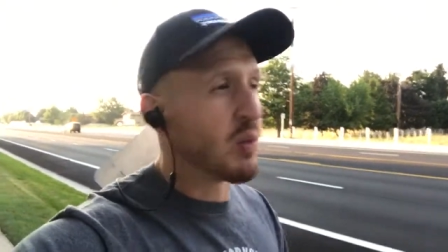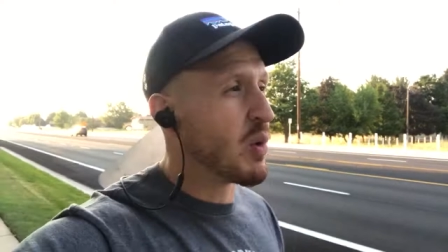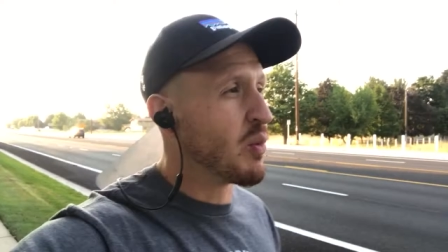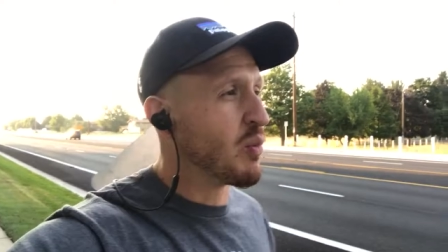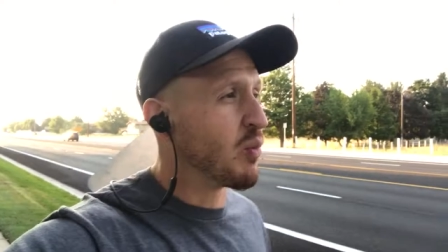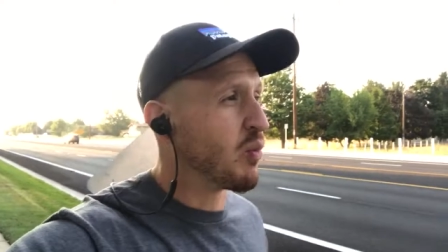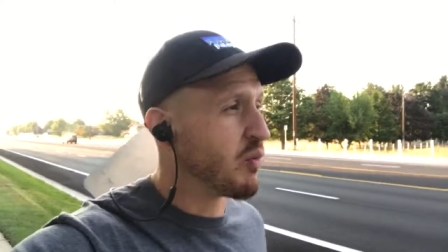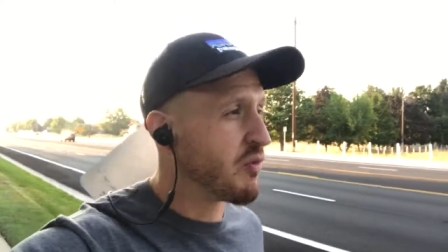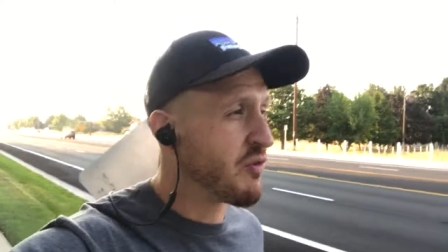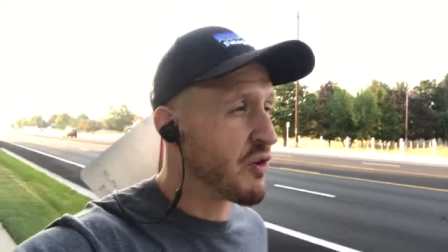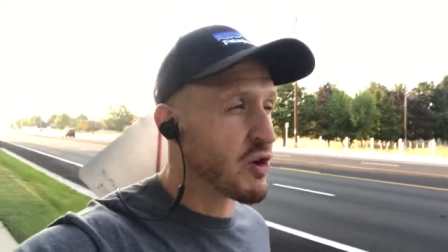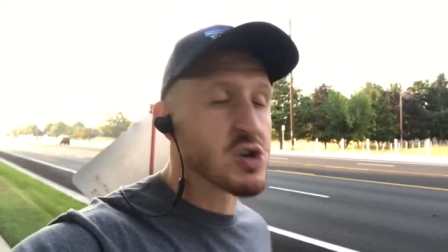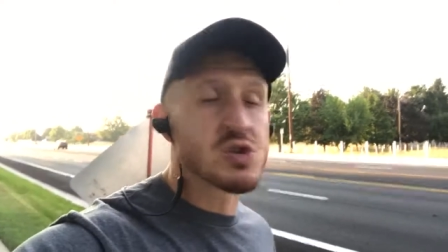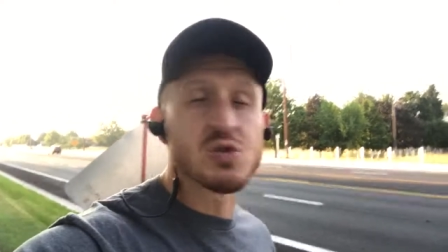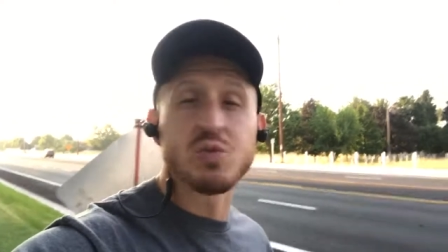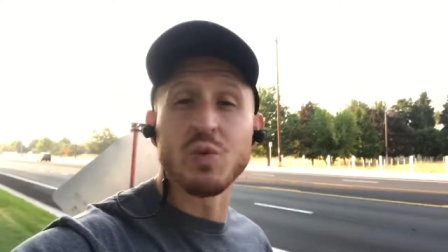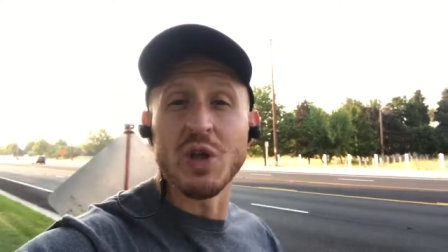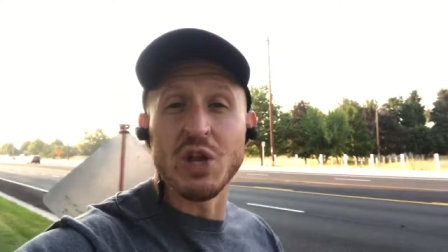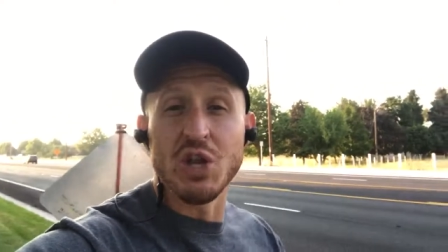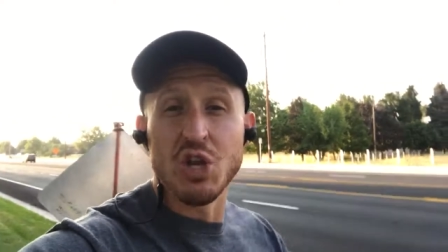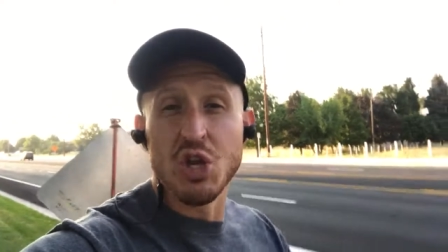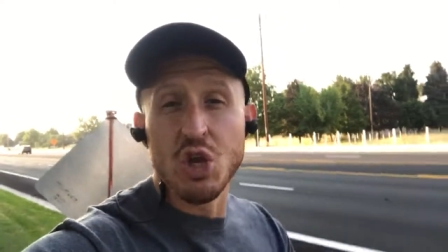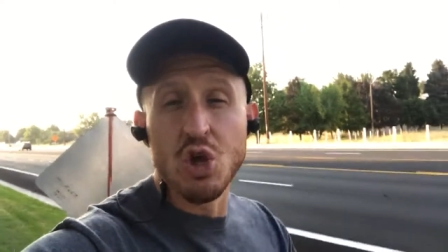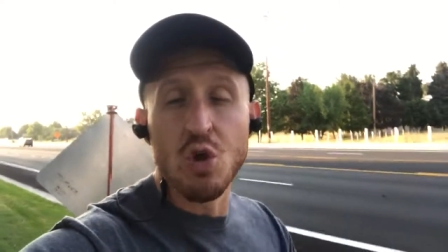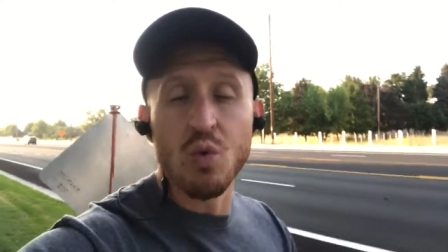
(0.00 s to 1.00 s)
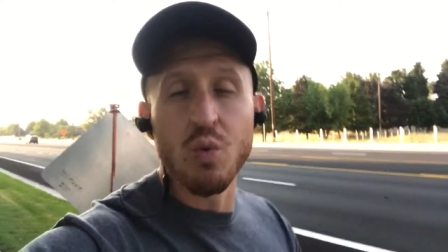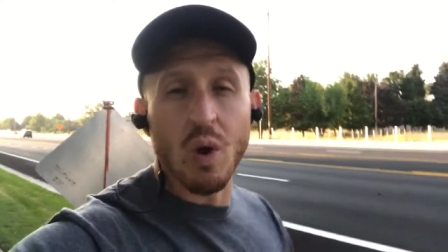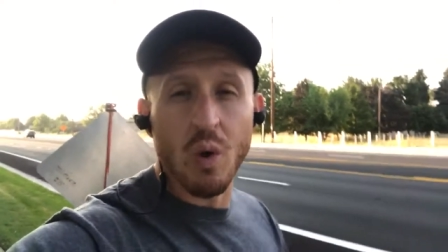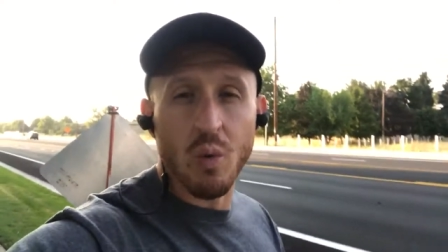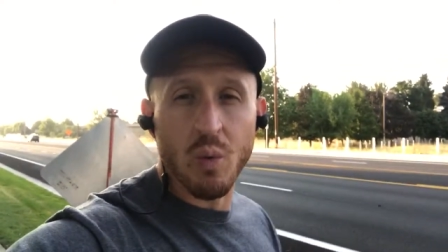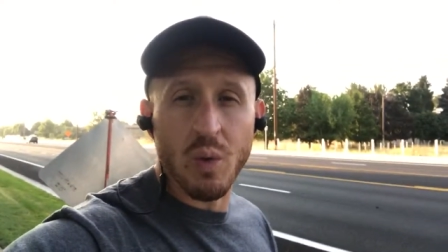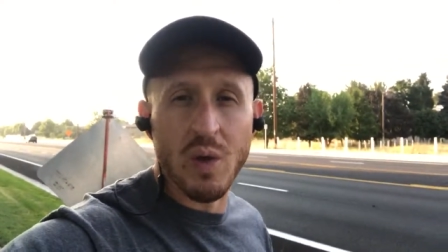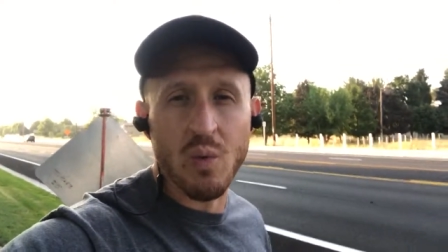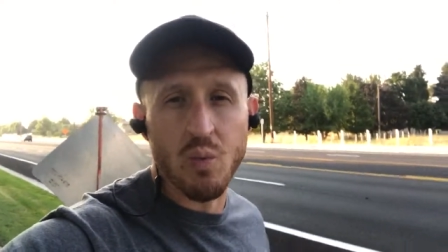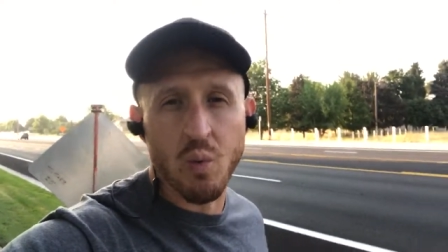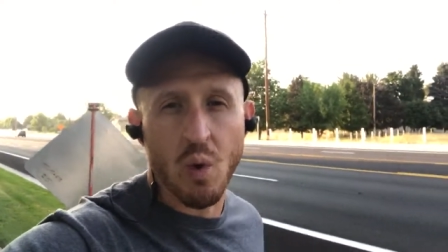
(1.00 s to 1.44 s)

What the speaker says: When first we knew what we